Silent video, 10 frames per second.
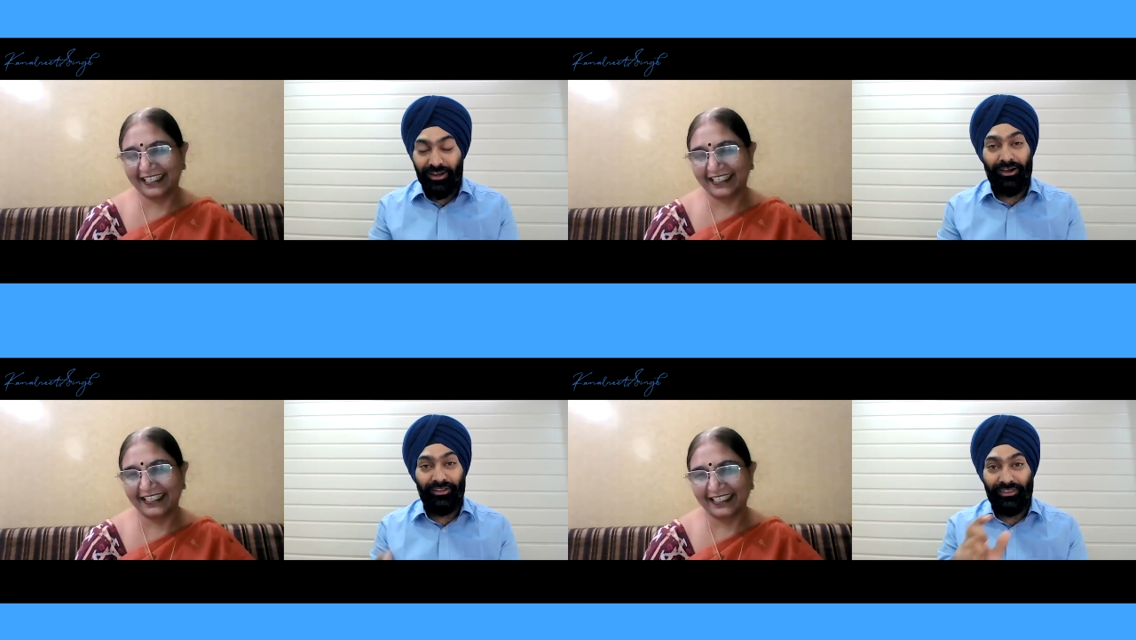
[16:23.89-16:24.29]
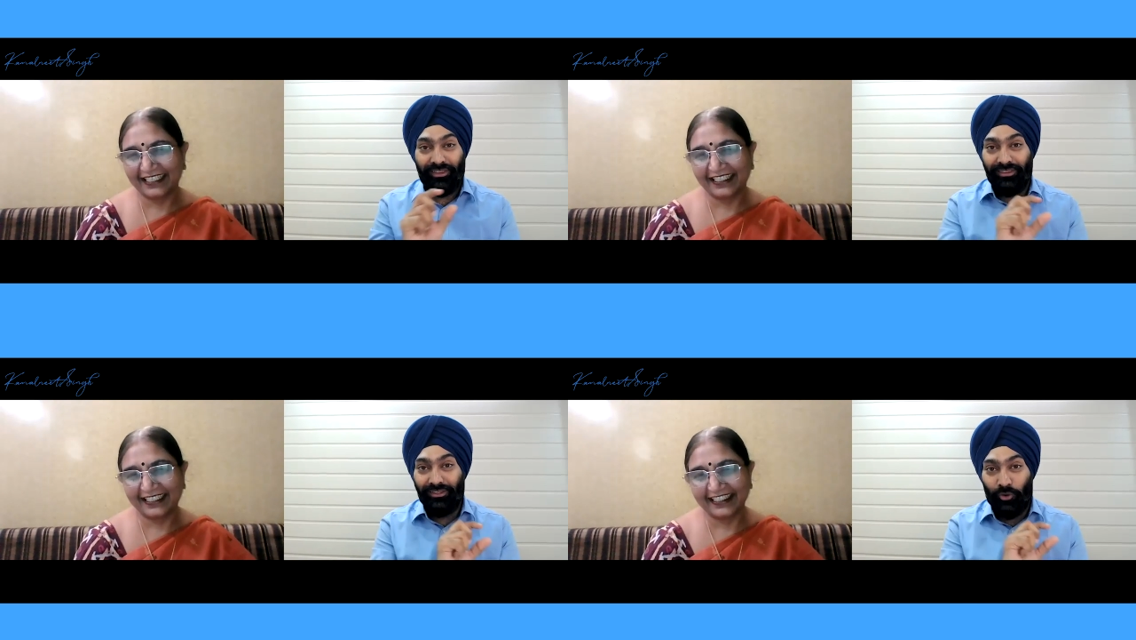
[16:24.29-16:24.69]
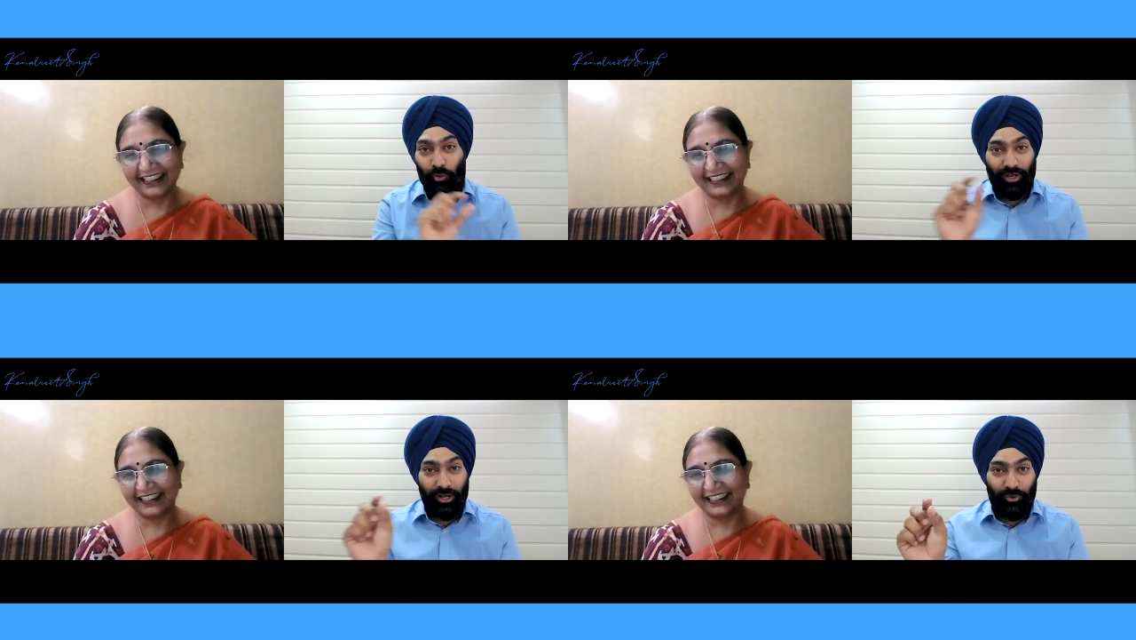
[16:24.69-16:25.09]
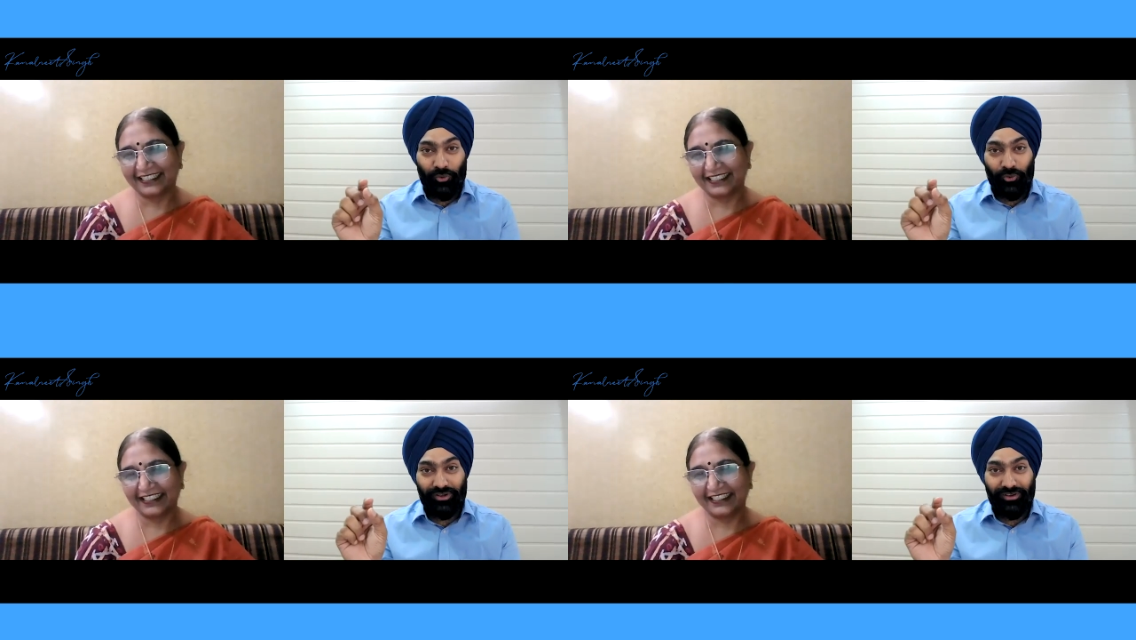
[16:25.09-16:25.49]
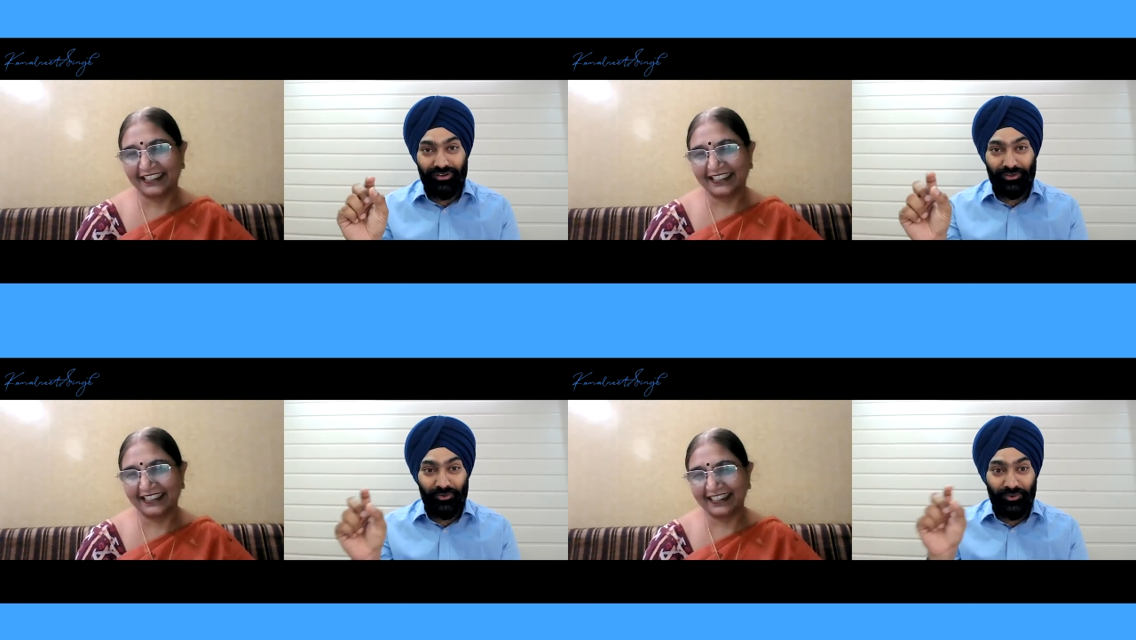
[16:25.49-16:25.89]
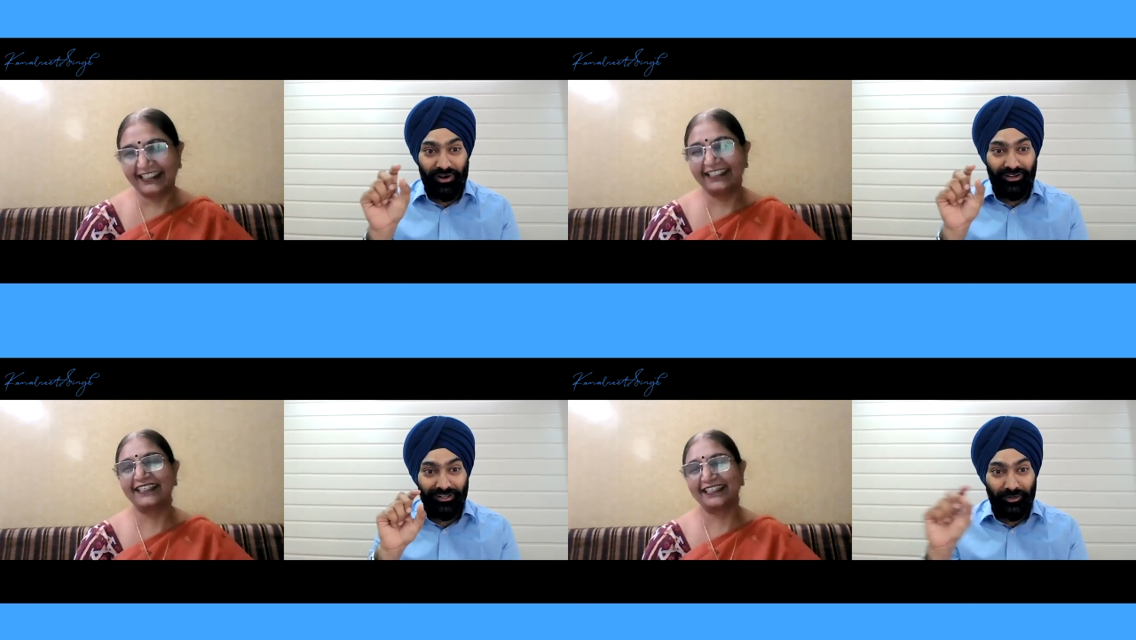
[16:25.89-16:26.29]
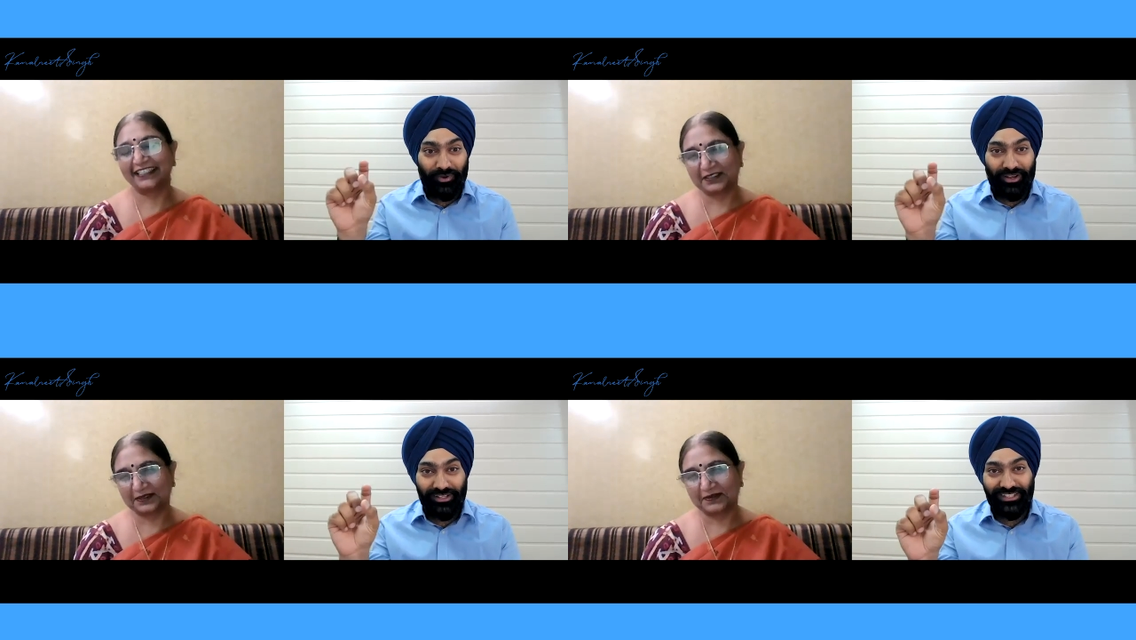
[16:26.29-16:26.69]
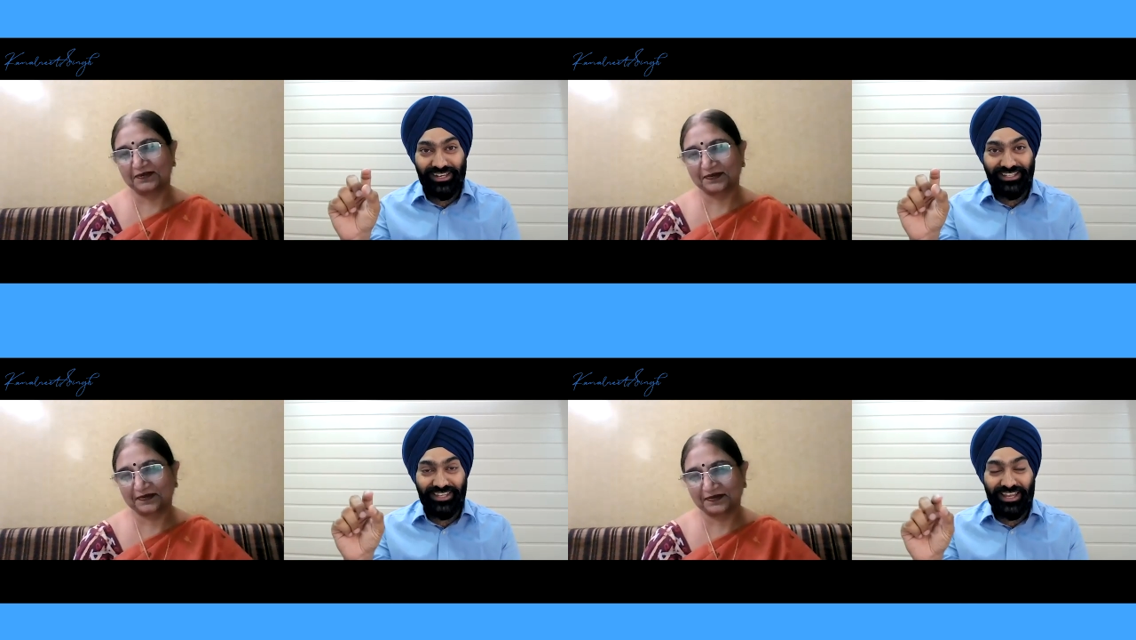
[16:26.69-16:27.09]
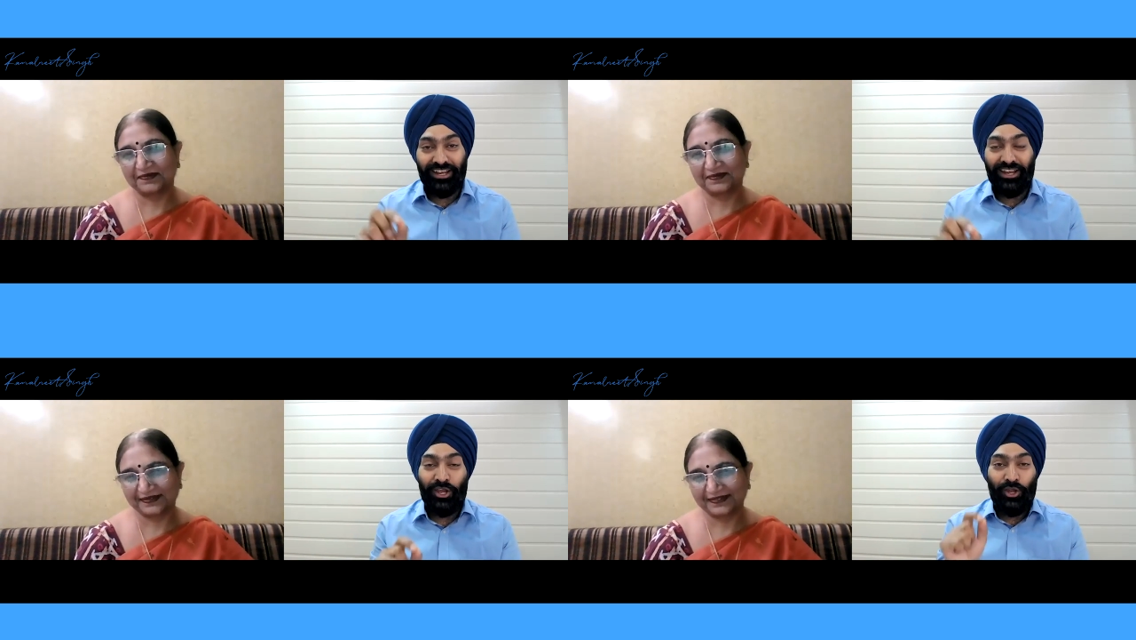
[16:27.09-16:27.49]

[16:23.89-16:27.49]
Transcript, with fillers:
Speaker 1: uh, quote unquote, uh, you know, Khalil Gibran says that